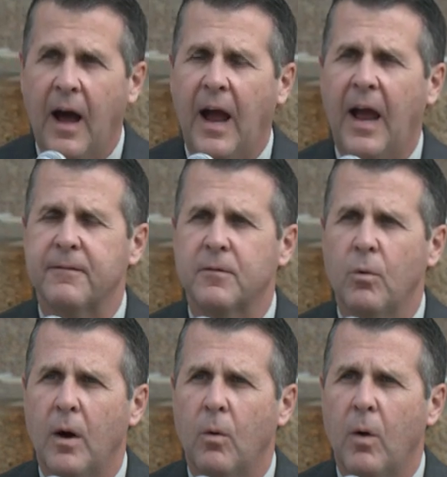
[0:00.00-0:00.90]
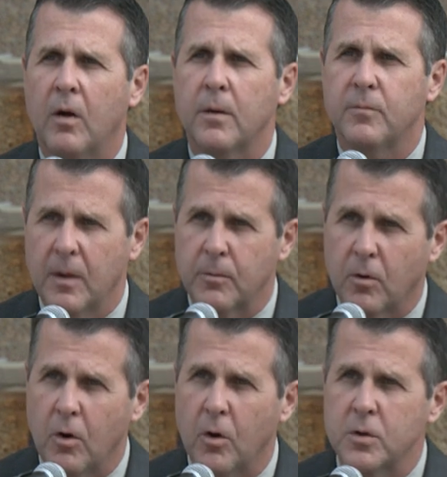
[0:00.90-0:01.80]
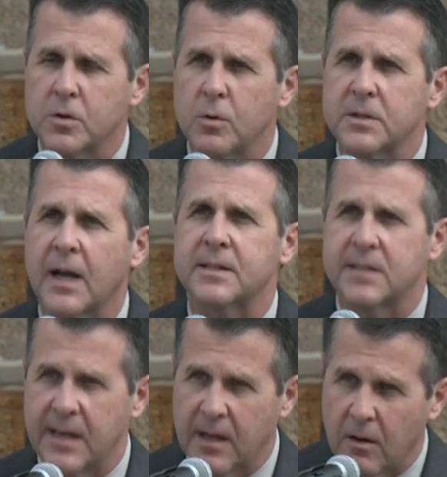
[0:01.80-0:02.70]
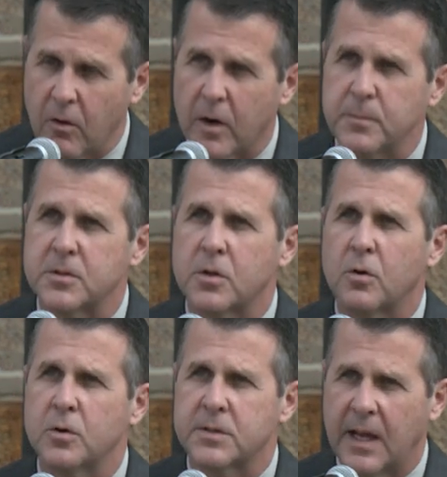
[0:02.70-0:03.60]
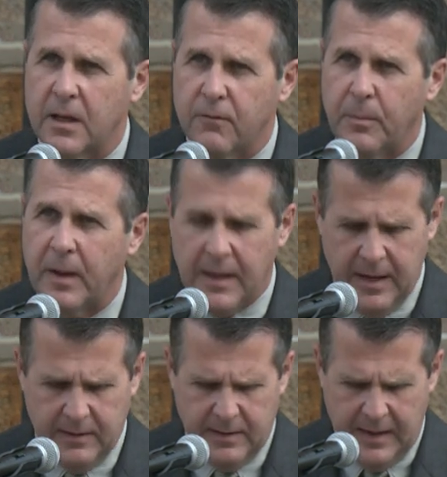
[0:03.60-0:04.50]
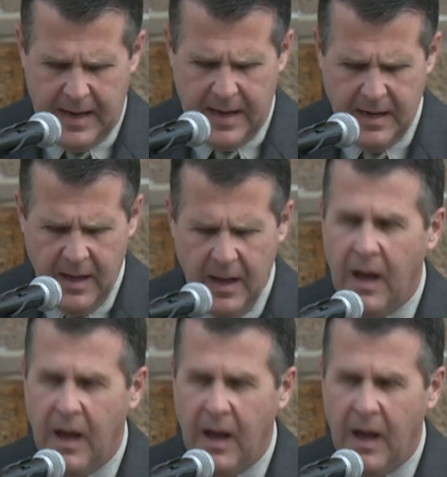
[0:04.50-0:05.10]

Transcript: I have to uh, welcome Tim Cruz, who is our city clerk. Mr. Cruz, thank you for being here today.